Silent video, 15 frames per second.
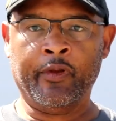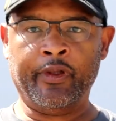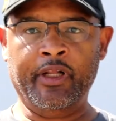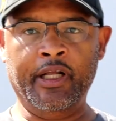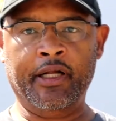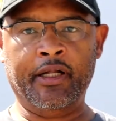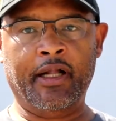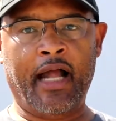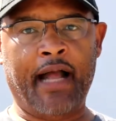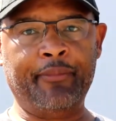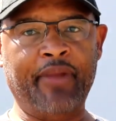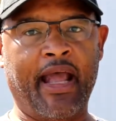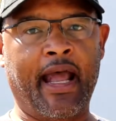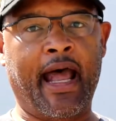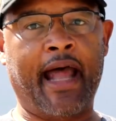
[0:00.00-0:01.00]
look
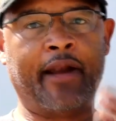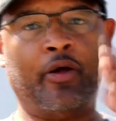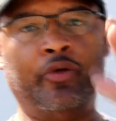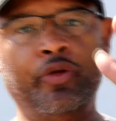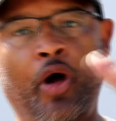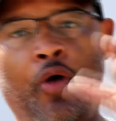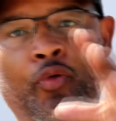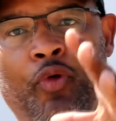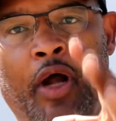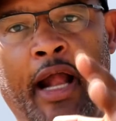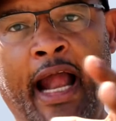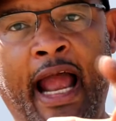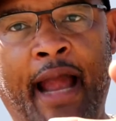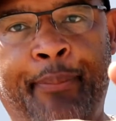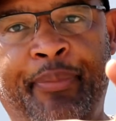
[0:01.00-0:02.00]
i'm not i don't know what
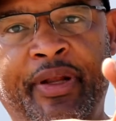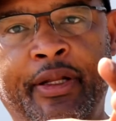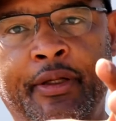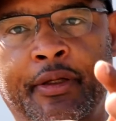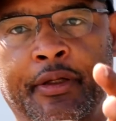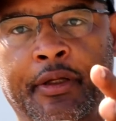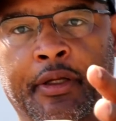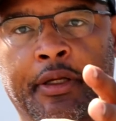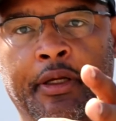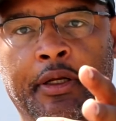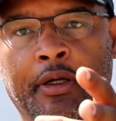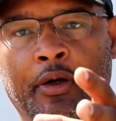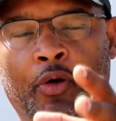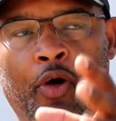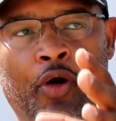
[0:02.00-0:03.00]
happened
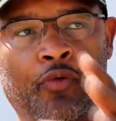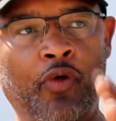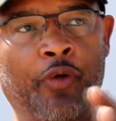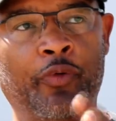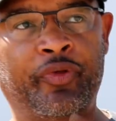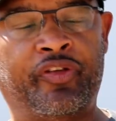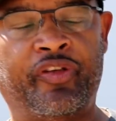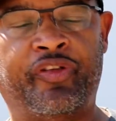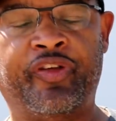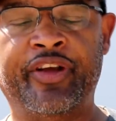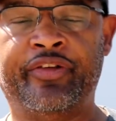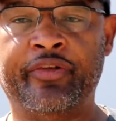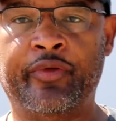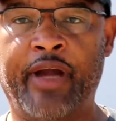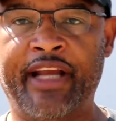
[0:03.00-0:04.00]
or what was the
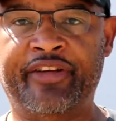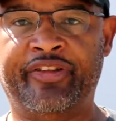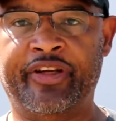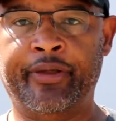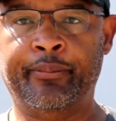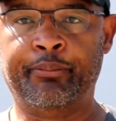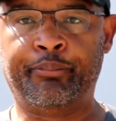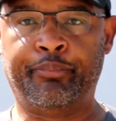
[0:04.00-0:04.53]
situation.